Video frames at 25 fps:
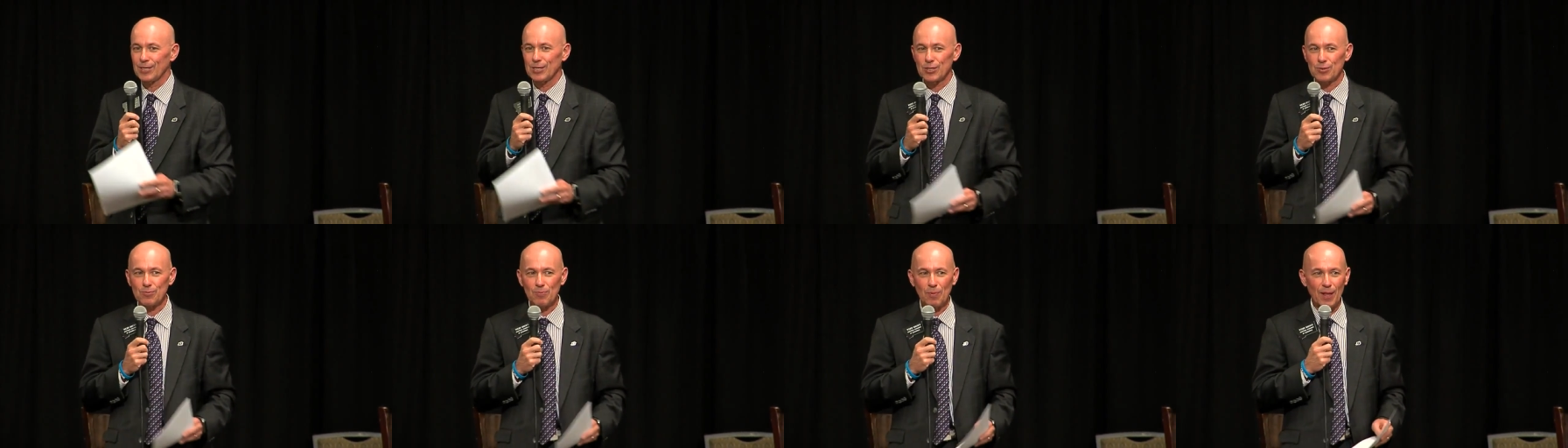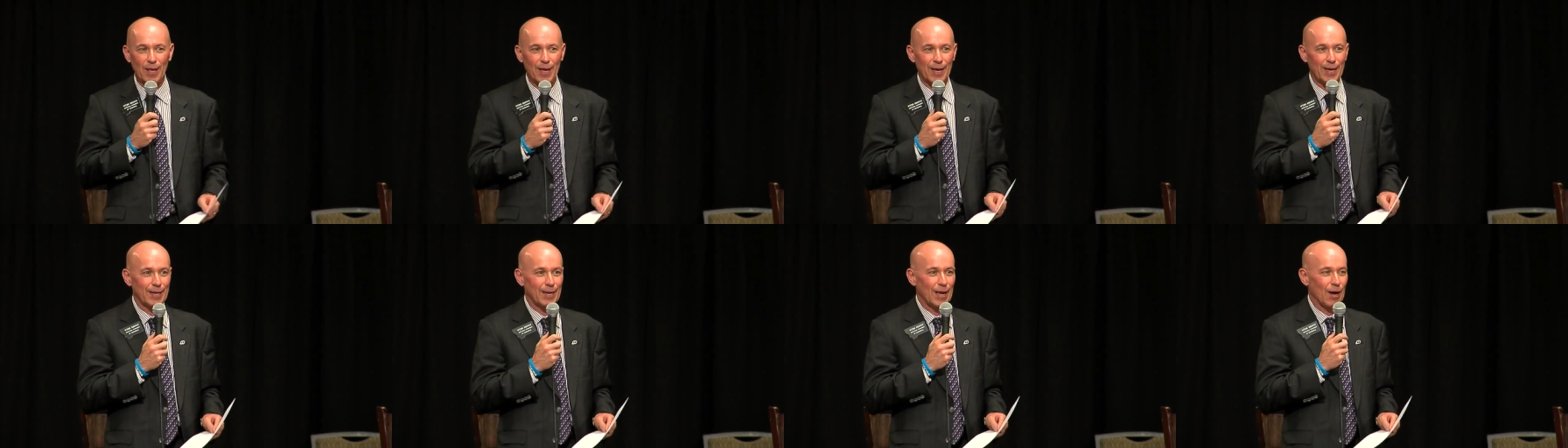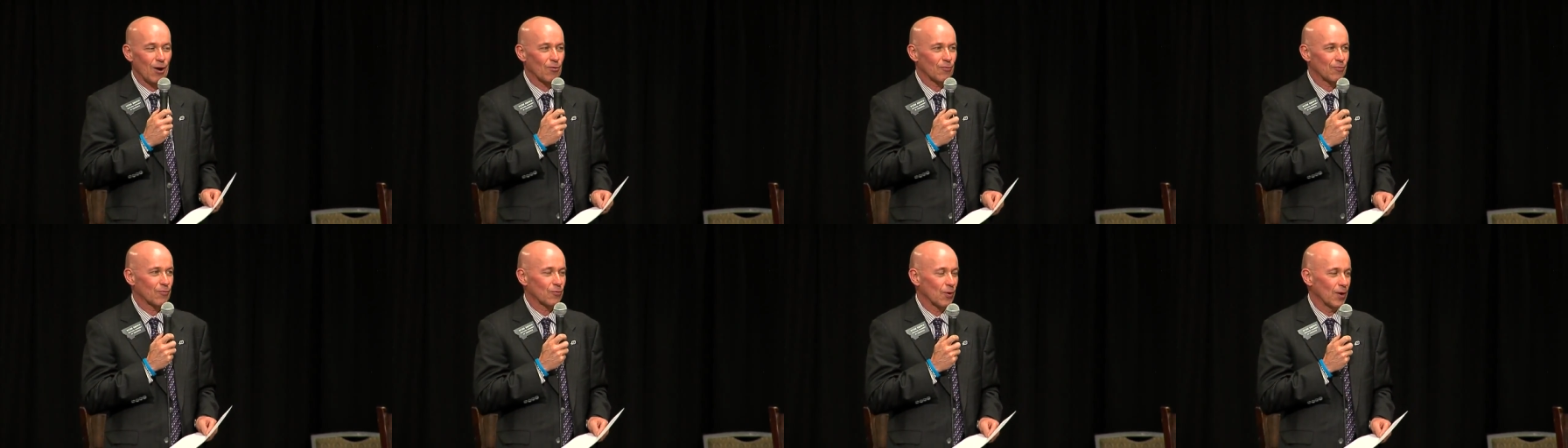displayed
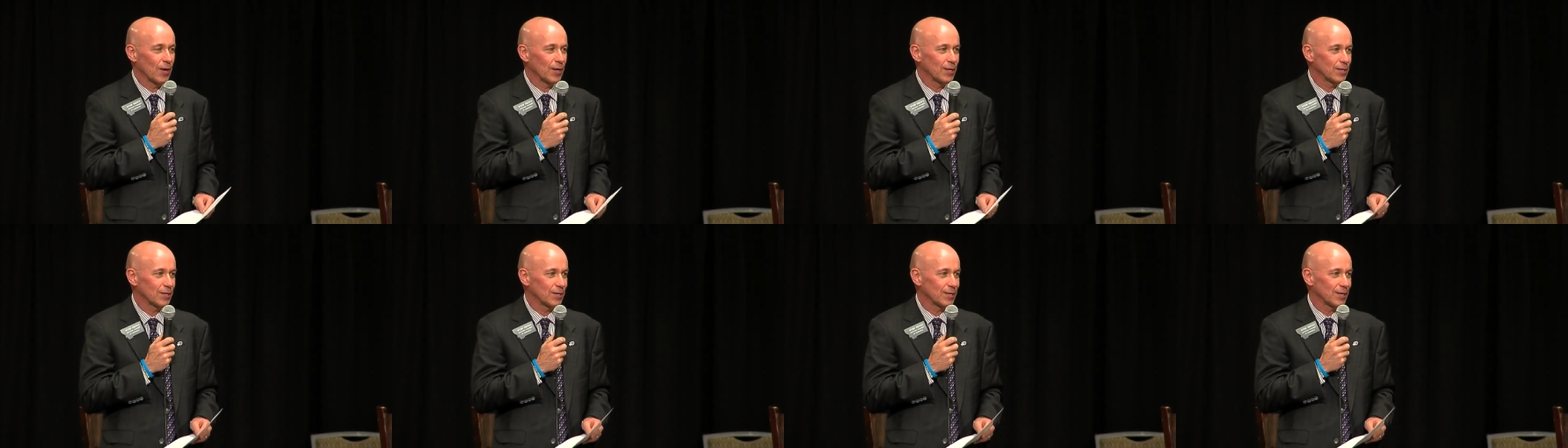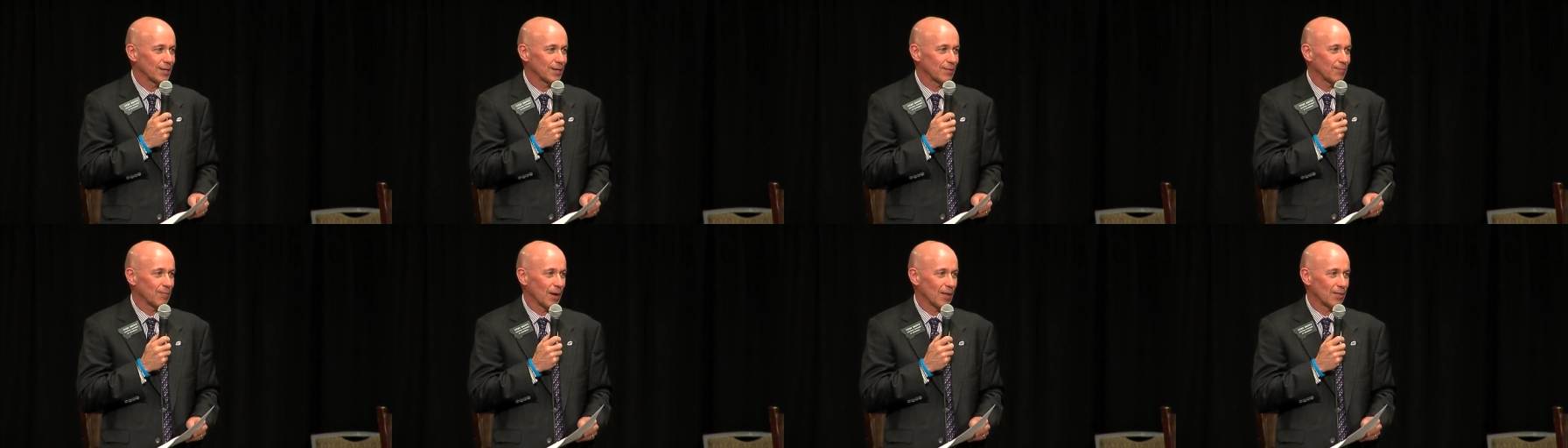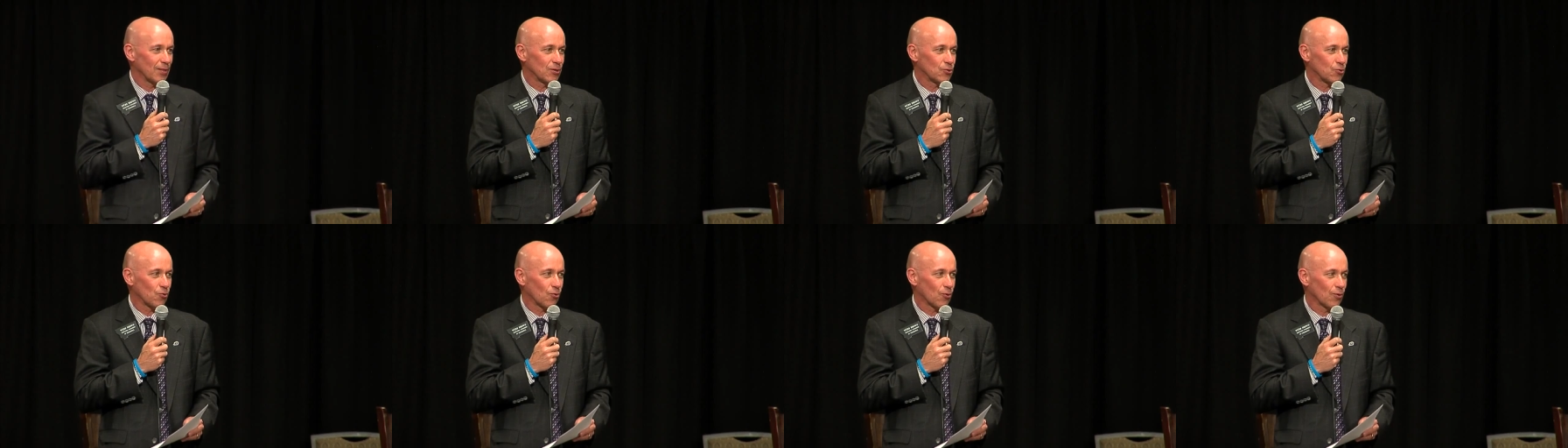out front
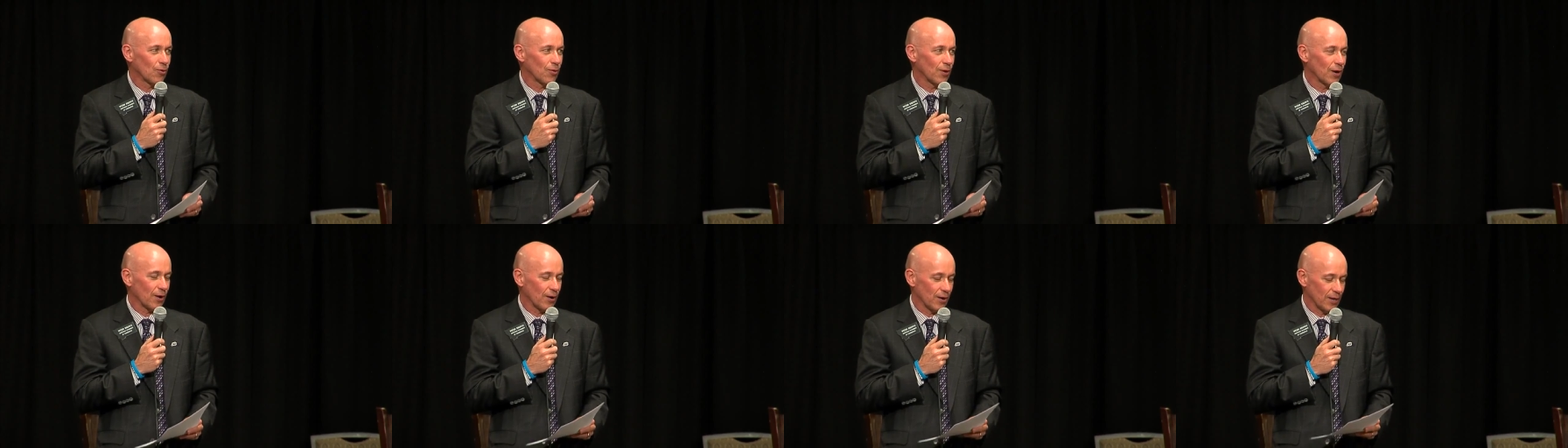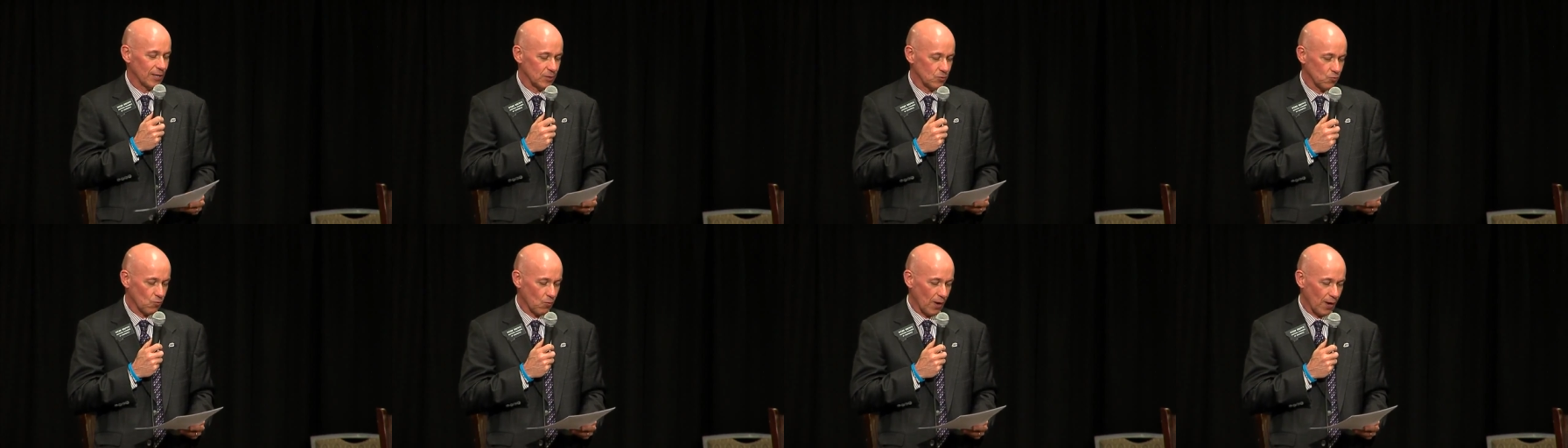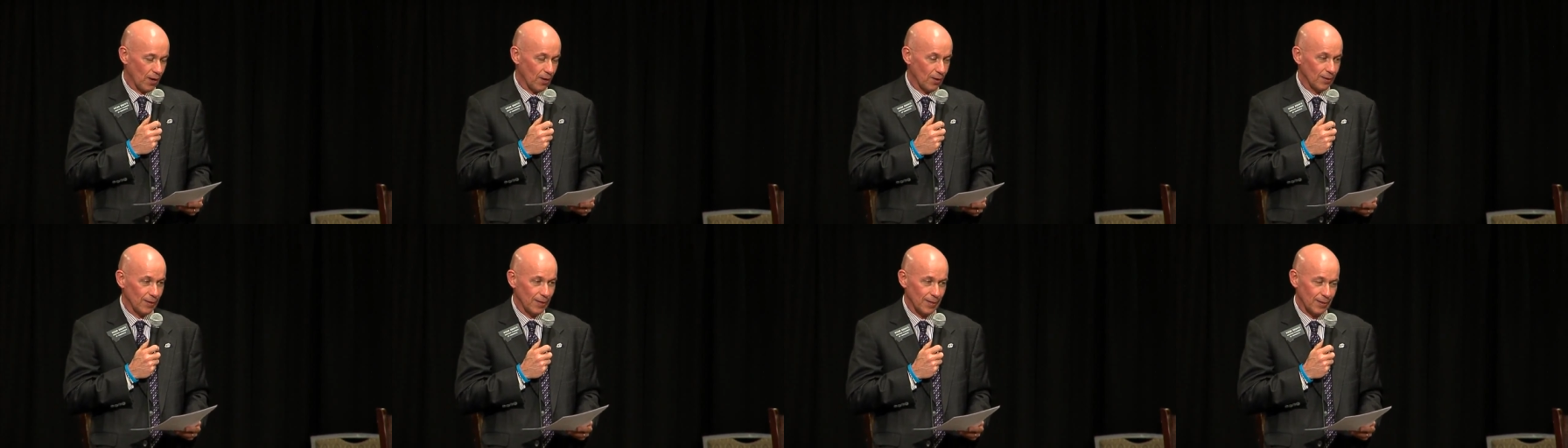by the door there as
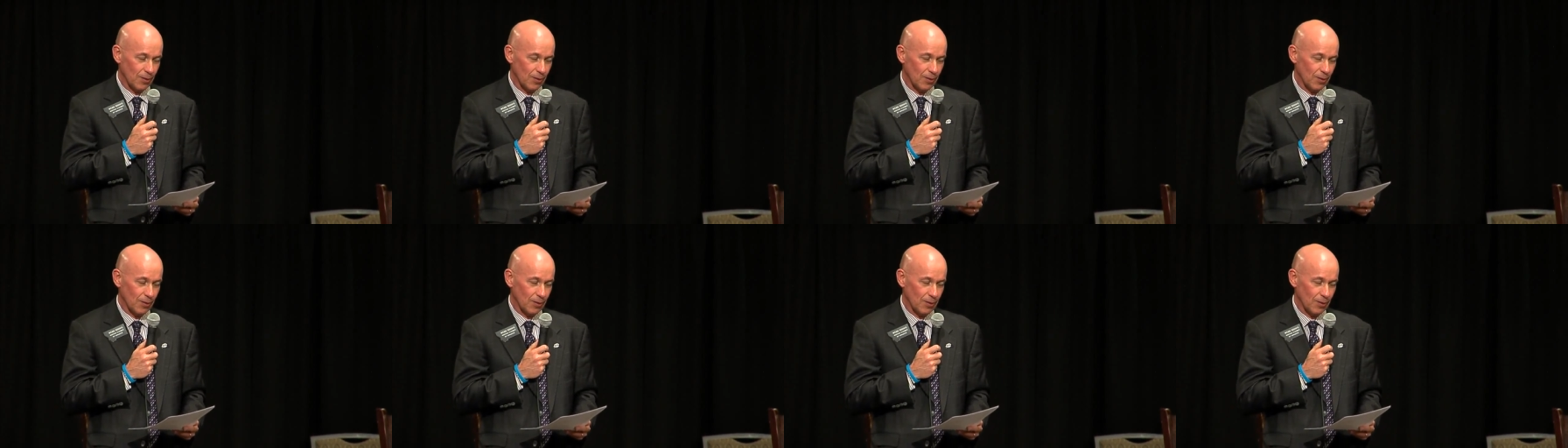well,